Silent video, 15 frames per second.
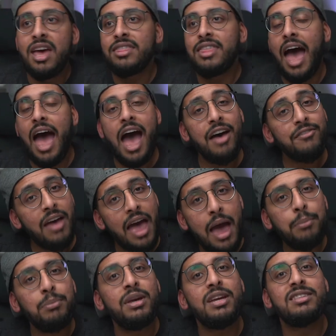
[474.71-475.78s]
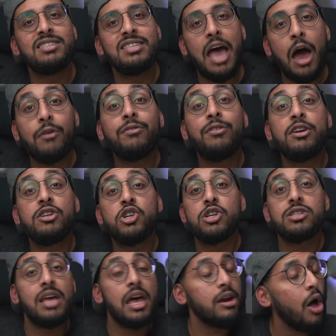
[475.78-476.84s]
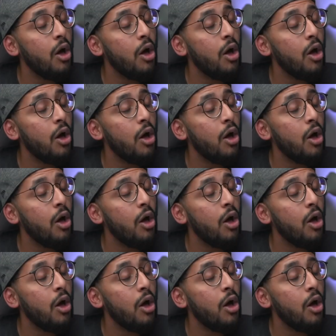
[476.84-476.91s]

that have ambient sound features and